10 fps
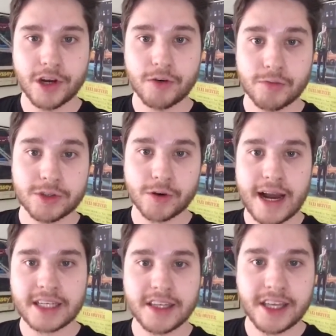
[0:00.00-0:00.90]
you know,
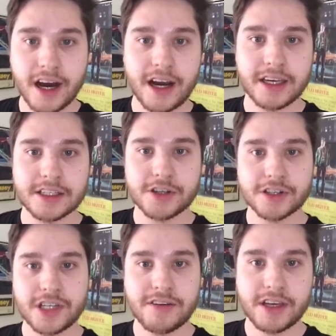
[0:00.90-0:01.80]
directing the audience,
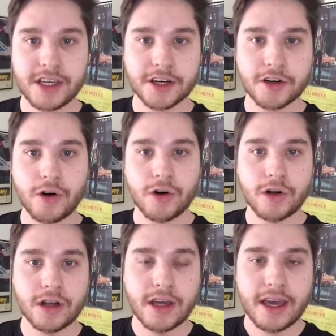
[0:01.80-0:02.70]
you're achieving your
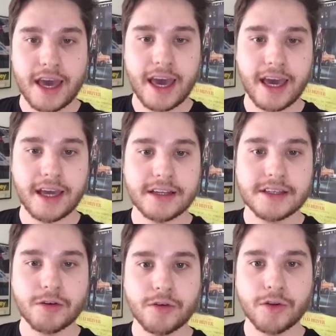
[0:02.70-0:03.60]
goal.
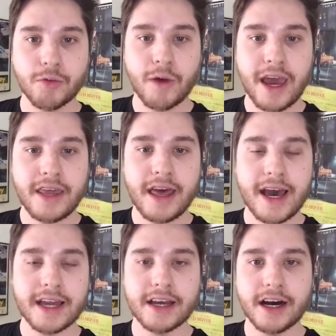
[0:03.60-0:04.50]
And the way
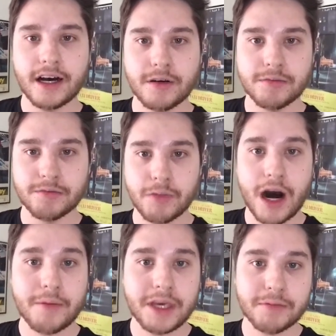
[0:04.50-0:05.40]
that
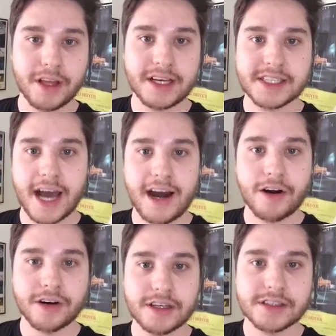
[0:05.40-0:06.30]
Mommy plays
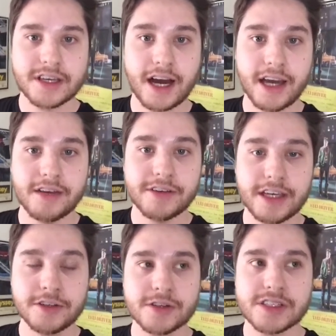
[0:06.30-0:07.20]
out is kind of
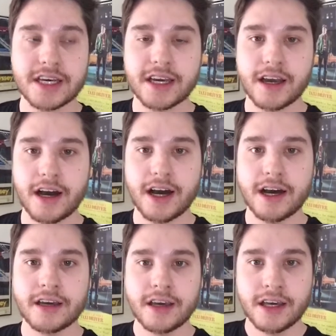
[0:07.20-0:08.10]
interesting.
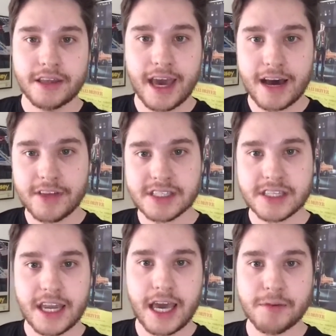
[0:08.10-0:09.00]
They have
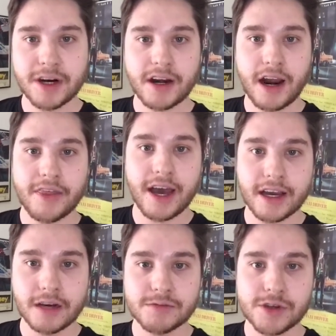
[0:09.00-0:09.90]
this neighbor
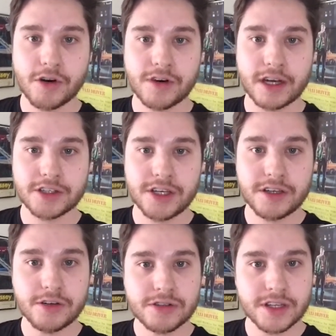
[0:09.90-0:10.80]
that comes over, and
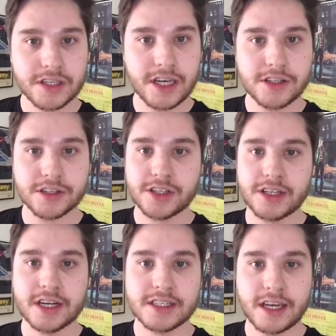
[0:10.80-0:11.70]
she used to teach and
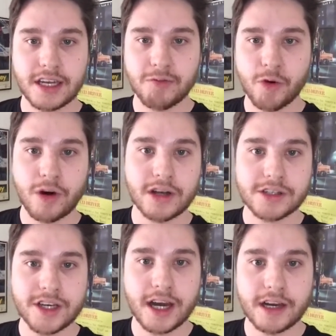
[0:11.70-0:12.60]
she doesn't anymore,
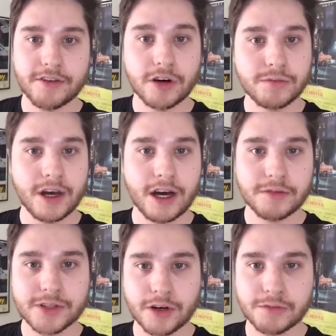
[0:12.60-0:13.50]
and she kind of
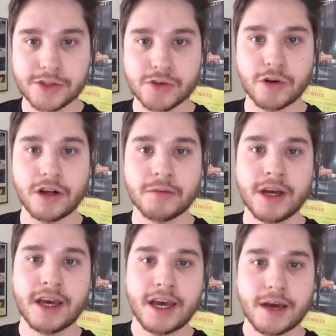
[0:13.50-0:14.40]
helps homeschool
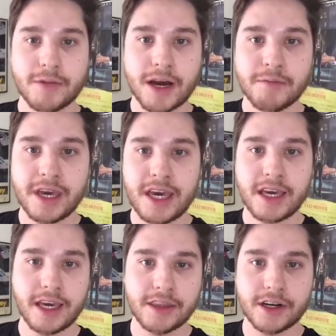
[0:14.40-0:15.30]
him. And by
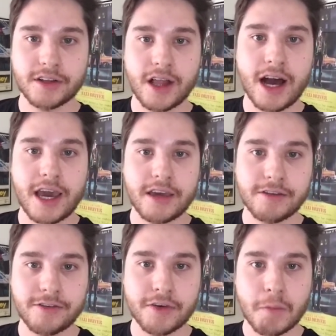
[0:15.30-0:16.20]
being in their
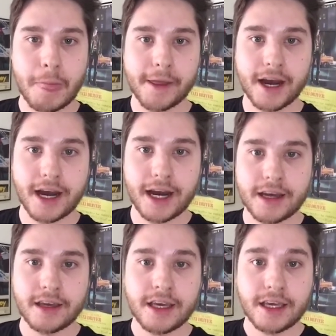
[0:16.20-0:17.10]
life,
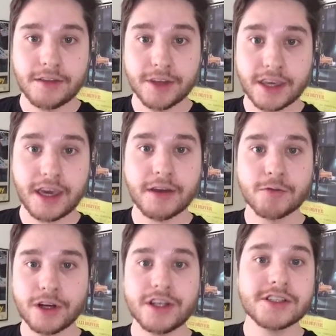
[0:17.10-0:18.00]
the
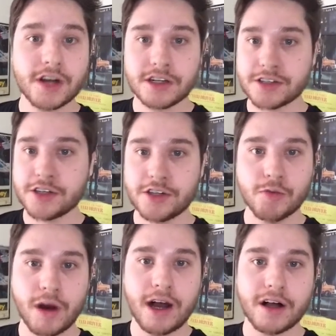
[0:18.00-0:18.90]
kid really starts to
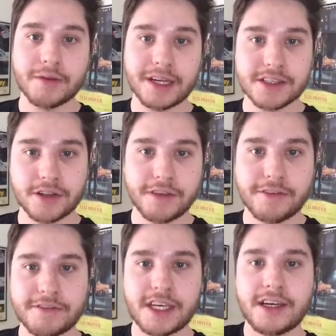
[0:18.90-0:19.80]
do well. I mean, he's
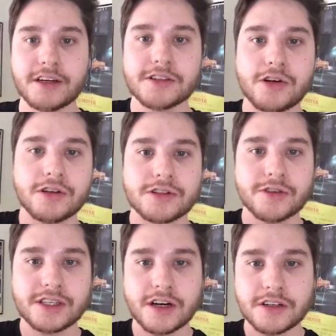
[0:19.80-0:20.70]
only 15 years
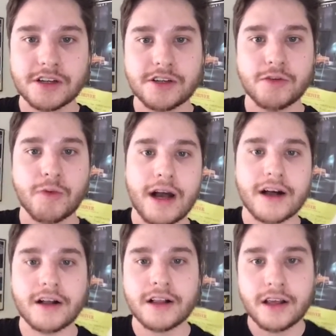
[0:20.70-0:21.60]
old, so he starts to do
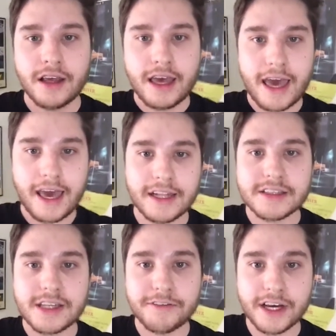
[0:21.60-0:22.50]
well
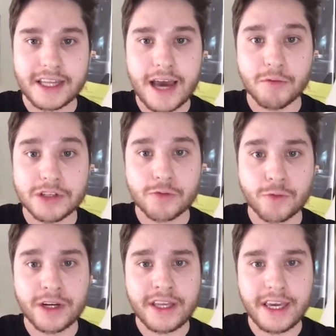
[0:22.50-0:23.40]
and stuff like that. And what's
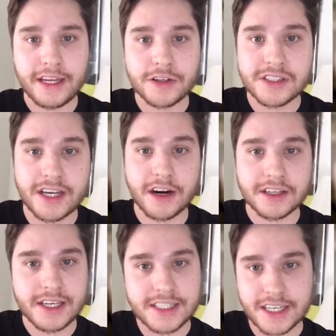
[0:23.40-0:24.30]
really interesting
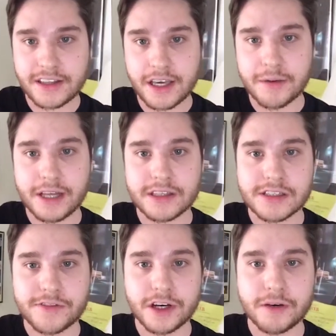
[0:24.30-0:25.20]
artistically about
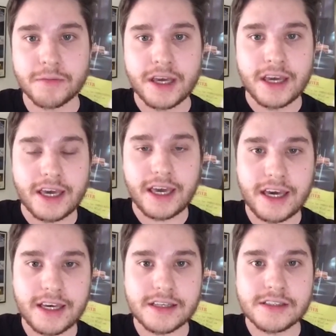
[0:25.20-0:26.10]
this film
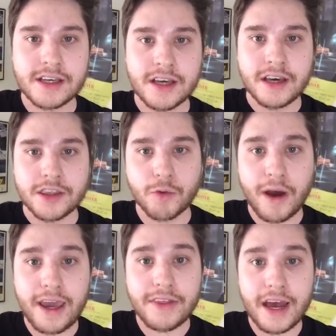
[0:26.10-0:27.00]
is the
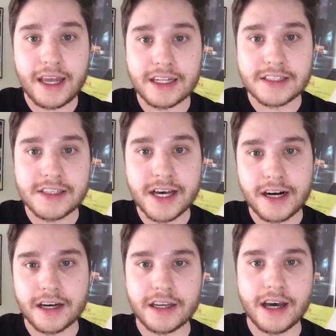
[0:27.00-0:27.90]
way that it's
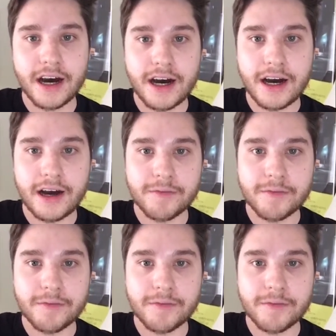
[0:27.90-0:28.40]
done.